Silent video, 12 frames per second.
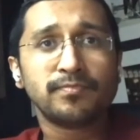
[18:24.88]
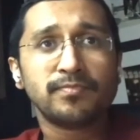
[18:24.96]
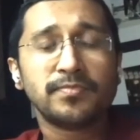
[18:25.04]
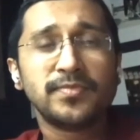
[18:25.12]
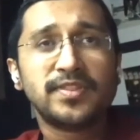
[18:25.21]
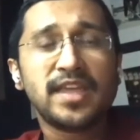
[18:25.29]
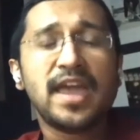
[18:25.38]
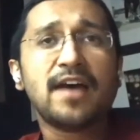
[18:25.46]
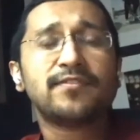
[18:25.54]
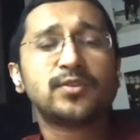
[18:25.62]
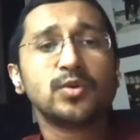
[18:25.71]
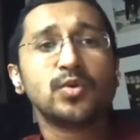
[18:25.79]
they have
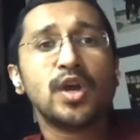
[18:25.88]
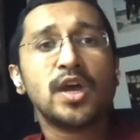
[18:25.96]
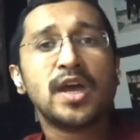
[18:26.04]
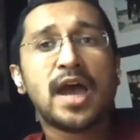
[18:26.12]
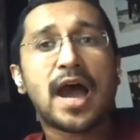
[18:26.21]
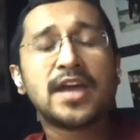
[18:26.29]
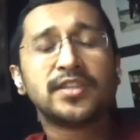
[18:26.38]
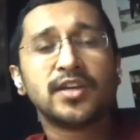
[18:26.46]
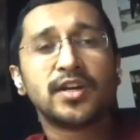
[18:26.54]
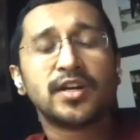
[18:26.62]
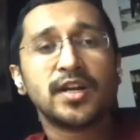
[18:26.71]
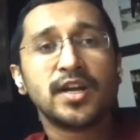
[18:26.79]
to
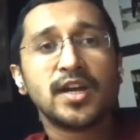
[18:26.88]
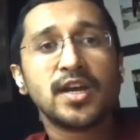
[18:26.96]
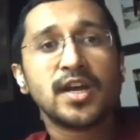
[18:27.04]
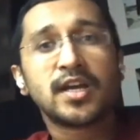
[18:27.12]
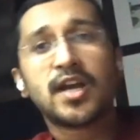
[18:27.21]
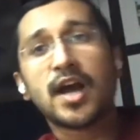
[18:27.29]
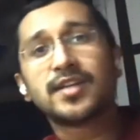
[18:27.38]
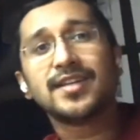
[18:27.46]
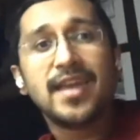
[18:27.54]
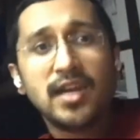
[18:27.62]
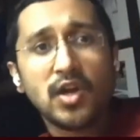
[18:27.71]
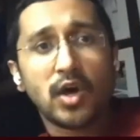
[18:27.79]
either cut
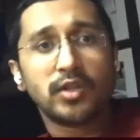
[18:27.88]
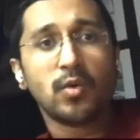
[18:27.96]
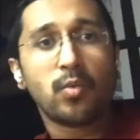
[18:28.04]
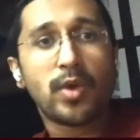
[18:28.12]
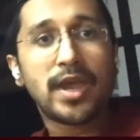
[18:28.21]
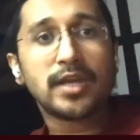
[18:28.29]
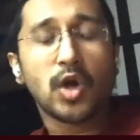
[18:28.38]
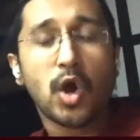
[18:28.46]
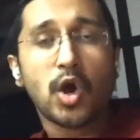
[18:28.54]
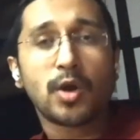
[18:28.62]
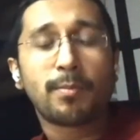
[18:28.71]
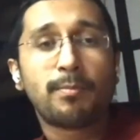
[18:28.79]
in on the weight
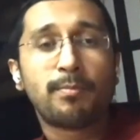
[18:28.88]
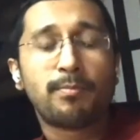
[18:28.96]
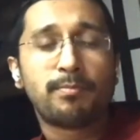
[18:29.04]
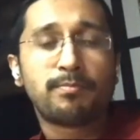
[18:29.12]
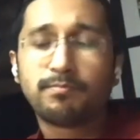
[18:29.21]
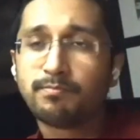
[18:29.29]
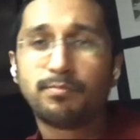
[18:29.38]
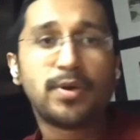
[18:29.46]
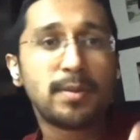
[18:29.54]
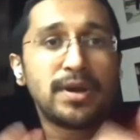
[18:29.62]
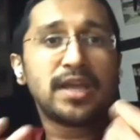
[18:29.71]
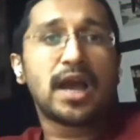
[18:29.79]
or
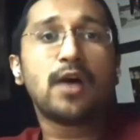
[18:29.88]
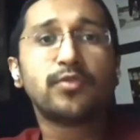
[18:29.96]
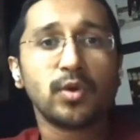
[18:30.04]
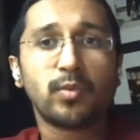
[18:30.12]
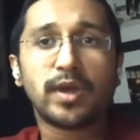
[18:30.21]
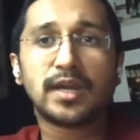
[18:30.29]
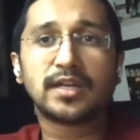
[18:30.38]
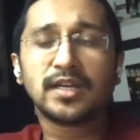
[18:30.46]
bring out the weight.